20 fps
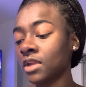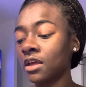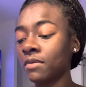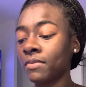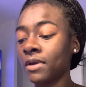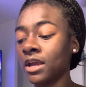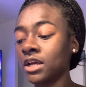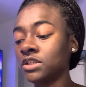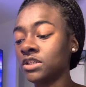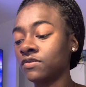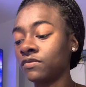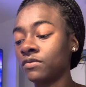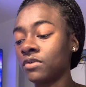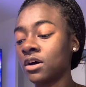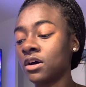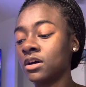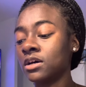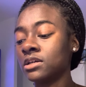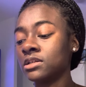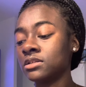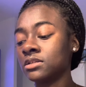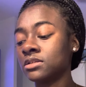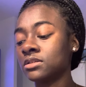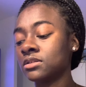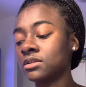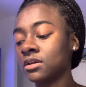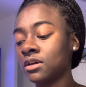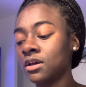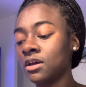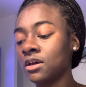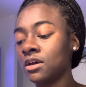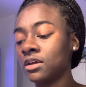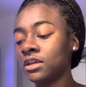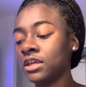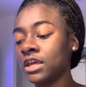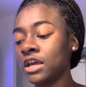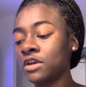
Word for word: Page of Wands. Yeah,